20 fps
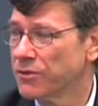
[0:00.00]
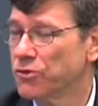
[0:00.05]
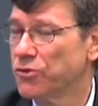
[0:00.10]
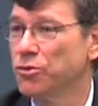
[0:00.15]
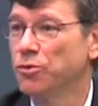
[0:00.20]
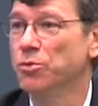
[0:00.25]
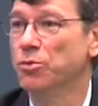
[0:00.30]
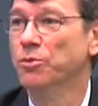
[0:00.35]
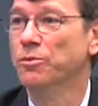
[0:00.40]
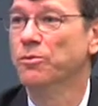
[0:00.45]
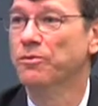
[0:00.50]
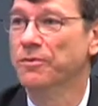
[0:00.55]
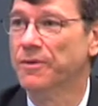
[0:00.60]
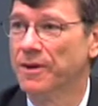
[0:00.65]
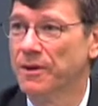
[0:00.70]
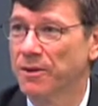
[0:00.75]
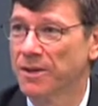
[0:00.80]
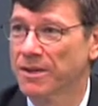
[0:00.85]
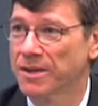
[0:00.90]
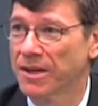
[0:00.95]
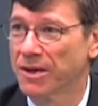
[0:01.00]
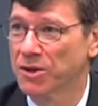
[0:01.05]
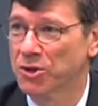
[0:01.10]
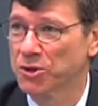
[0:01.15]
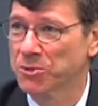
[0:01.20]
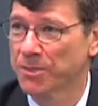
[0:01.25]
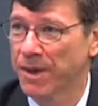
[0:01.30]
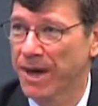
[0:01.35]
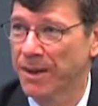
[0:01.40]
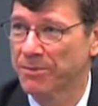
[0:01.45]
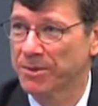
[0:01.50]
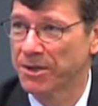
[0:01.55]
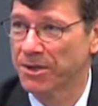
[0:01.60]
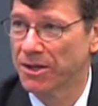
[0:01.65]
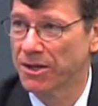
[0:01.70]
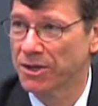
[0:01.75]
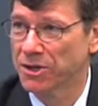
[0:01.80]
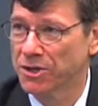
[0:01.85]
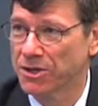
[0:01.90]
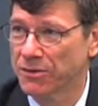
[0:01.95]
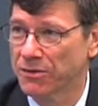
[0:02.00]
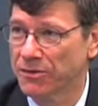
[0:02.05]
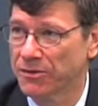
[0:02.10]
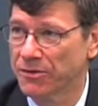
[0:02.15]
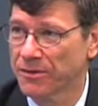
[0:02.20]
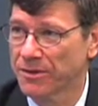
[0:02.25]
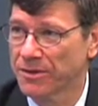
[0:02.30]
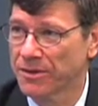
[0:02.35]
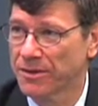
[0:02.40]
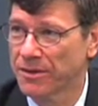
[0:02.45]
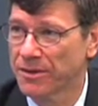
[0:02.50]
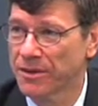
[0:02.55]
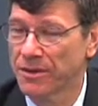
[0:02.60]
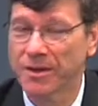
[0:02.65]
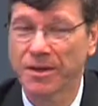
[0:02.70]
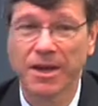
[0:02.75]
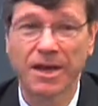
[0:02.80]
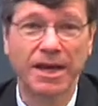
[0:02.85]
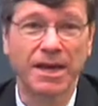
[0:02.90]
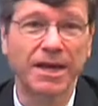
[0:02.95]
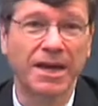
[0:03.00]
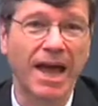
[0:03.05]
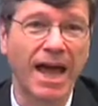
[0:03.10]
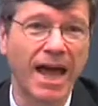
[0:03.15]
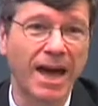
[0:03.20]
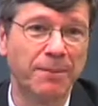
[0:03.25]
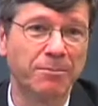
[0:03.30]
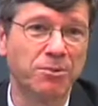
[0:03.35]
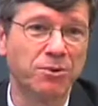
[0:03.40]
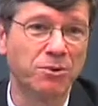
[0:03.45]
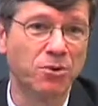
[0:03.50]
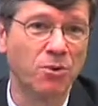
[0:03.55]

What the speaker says: to very large populations in ample